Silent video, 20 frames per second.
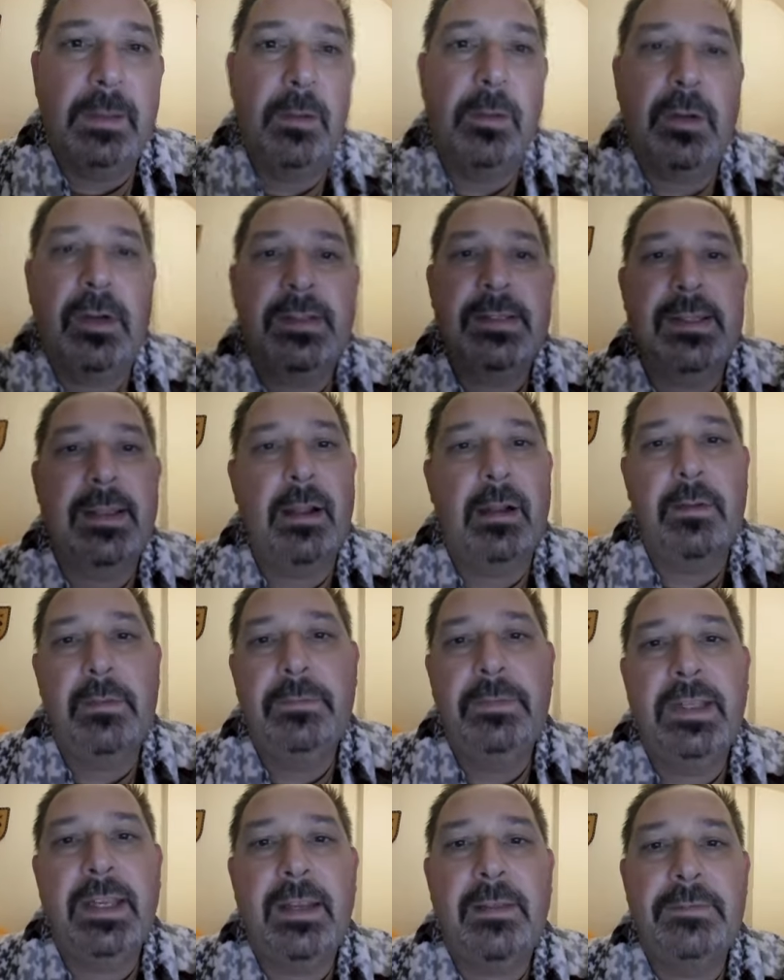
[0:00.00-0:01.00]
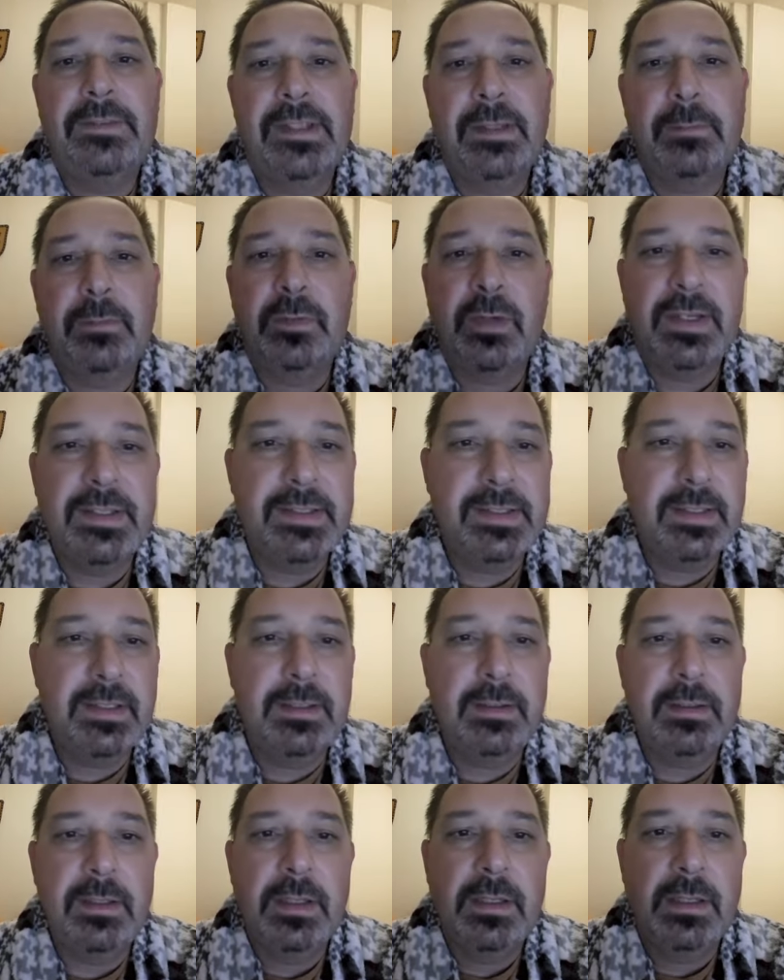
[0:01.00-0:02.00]
Or if they have some
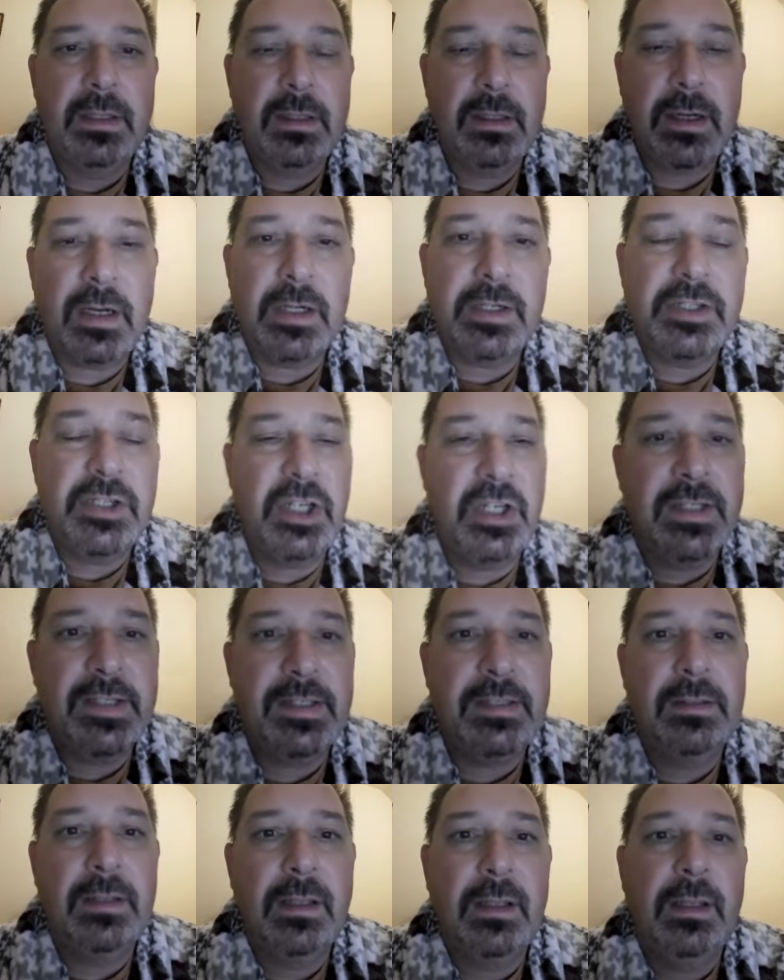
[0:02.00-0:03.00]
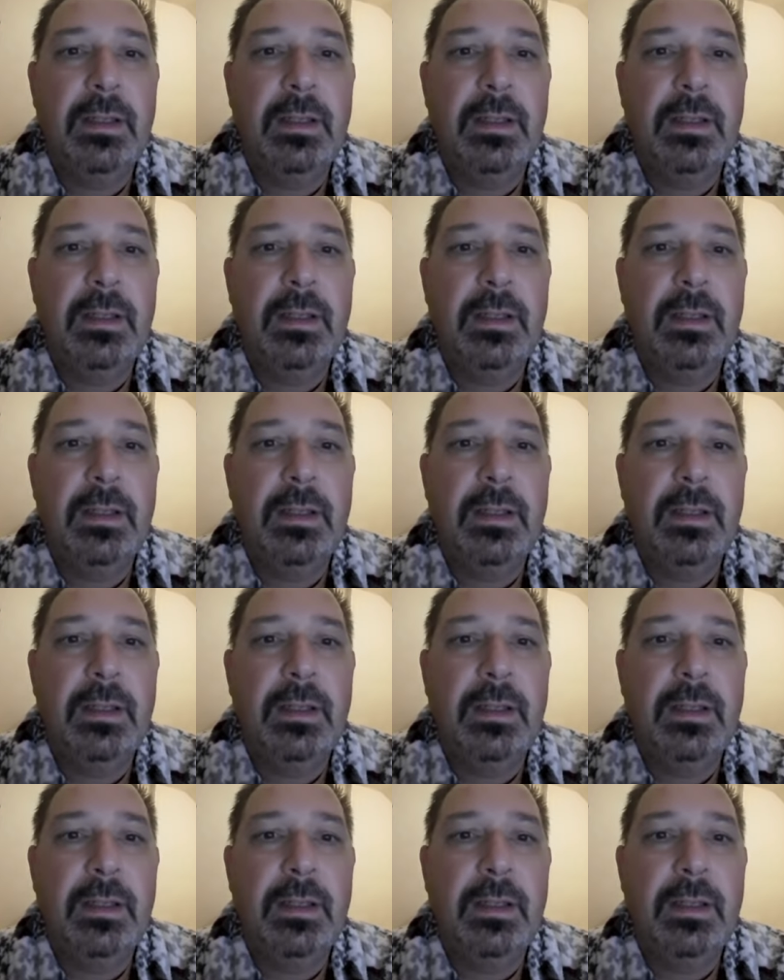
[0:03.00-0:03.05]
crazy car chase,